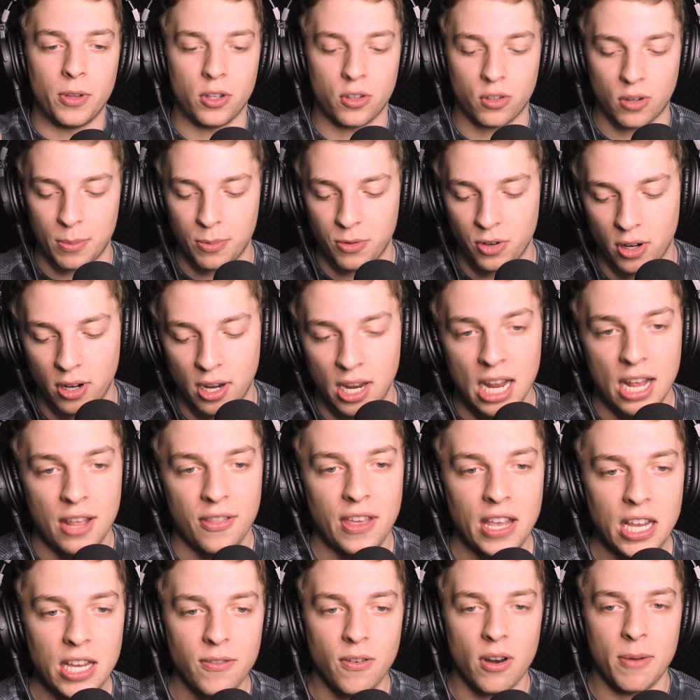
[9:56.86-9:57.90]
of the description.
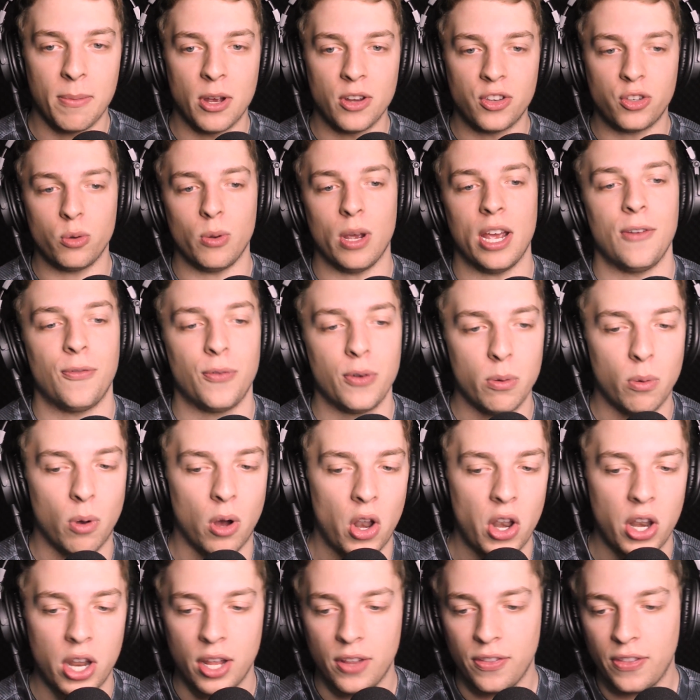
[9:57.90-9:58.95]
Thank you very much to
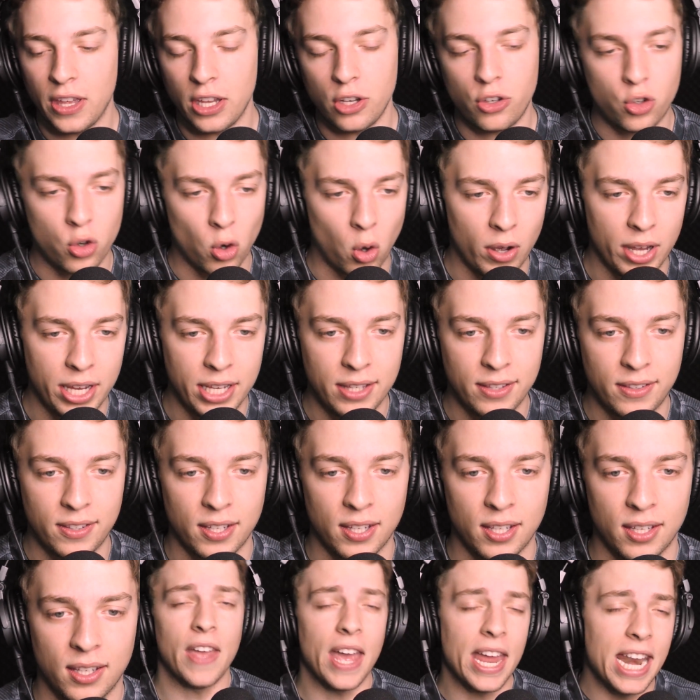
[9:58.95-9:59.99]
everyone that joined.
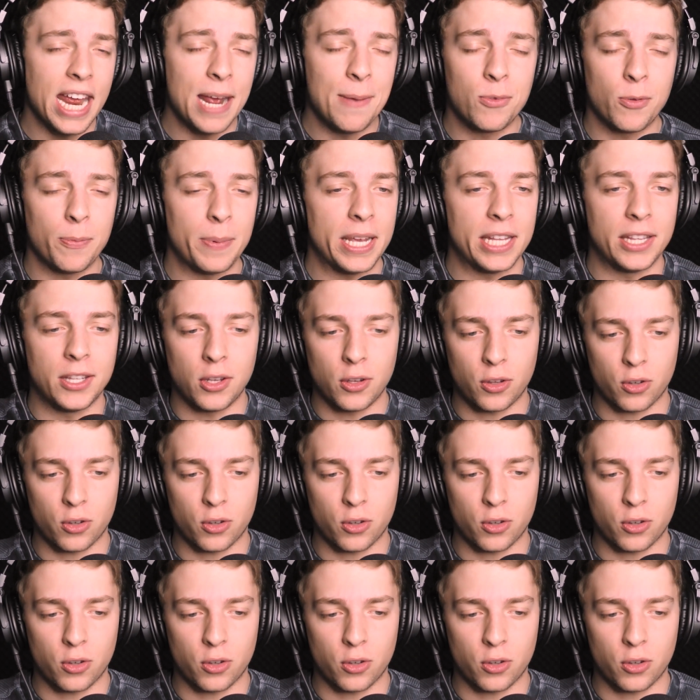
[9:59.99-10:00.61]
Their names will be in the